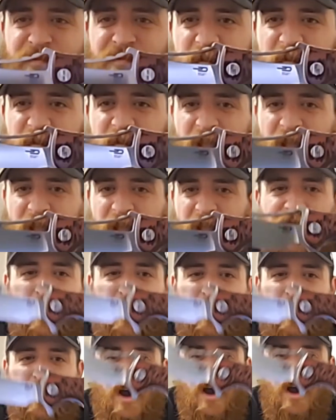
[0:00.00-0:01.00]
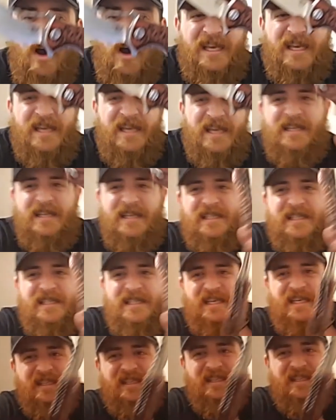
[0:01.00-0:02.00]
like, what is
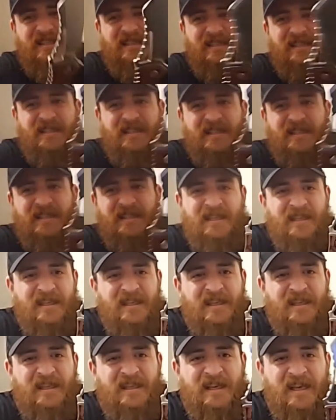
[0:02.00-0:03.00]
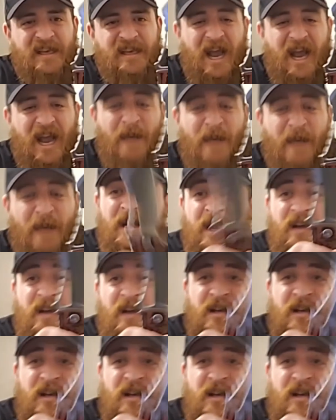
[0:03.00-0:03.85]
this? I mean, here's the